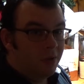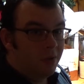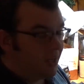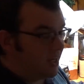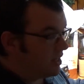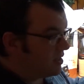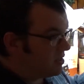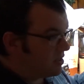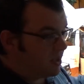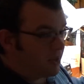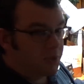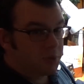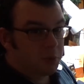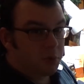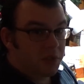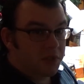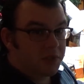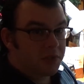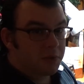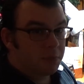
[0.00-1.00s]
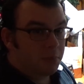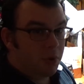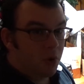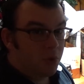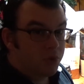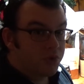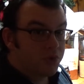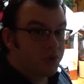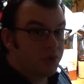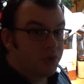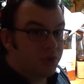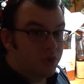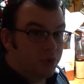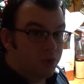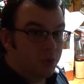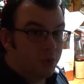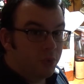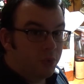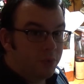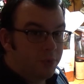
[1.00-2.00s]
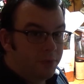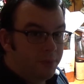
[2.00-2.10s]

It does what it's supposed to do.